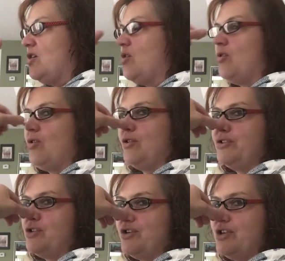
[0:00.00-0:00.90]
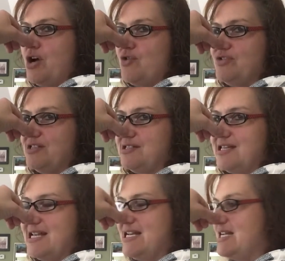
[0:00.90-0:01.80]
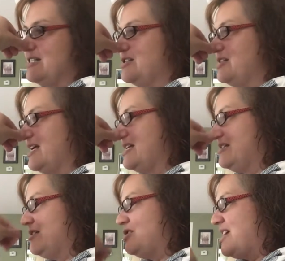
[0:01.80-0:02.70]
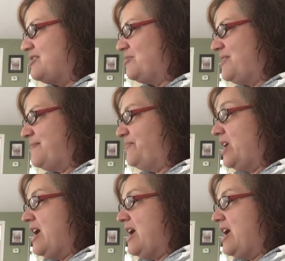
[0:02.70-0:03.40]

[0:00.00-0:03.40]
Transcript: hold your noses, lady and ladies and gentlemen.